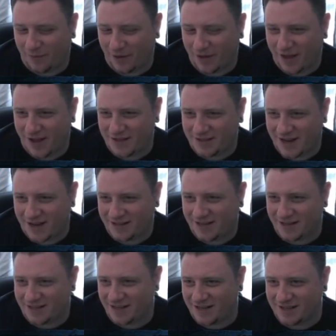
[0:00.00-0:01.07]
But yeah, as
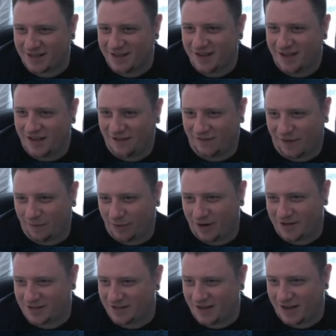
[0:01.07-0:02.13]
Dante says, if I
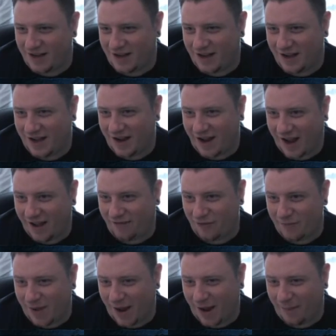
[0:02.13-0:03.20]
press start, I have
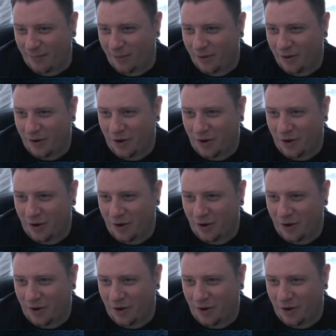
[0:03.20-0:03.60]
a map,